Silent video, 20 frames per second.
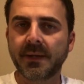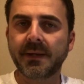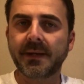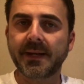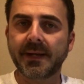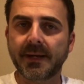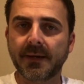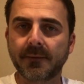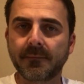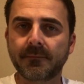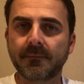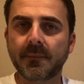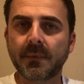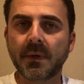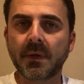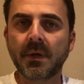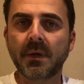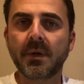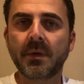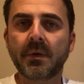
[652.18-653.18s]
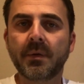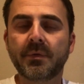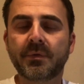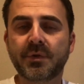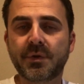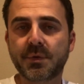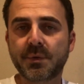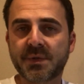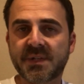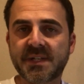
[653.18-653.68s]
Now,
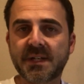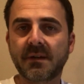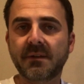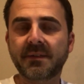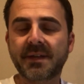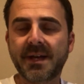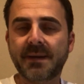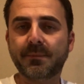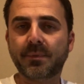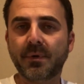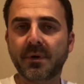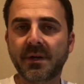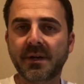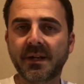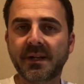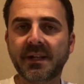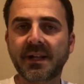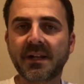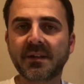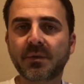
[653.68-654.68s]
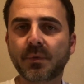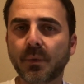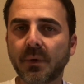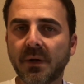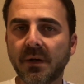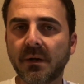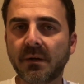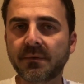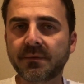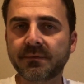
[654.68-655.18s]
do you sell that product at
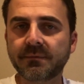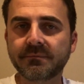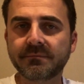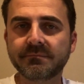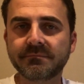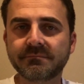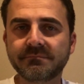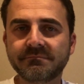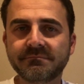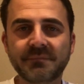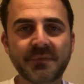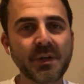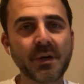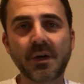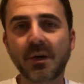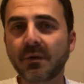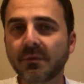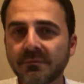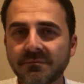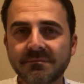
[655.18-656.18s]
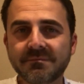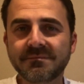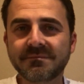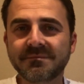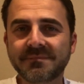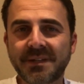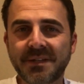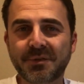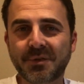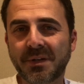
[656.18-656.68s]
$12? No.
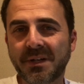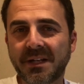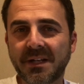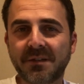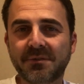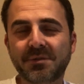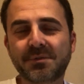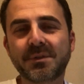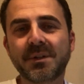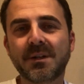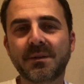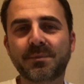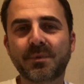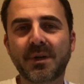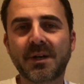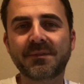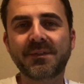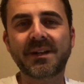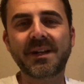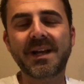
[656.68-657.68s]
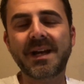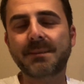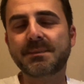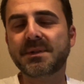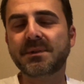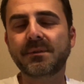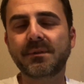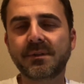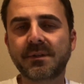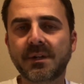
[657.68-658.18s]
And try to get a $2 profit?
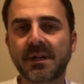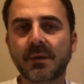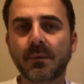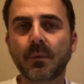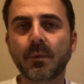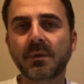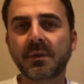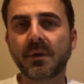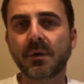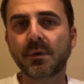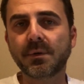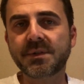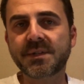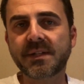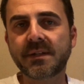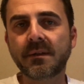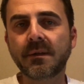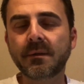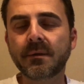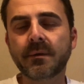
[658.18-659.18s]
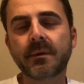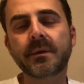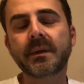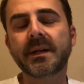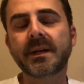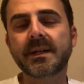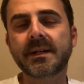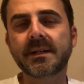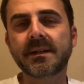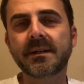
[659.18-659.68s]
Absolutely not. Will the wholesaler
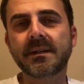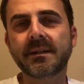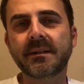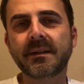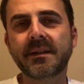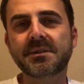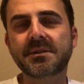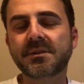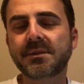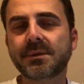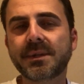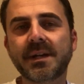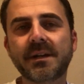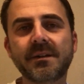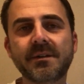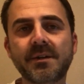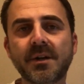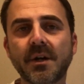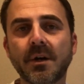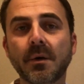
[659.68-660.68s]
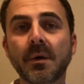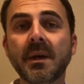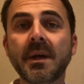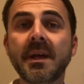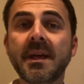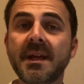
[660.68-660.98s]
let you do that? No.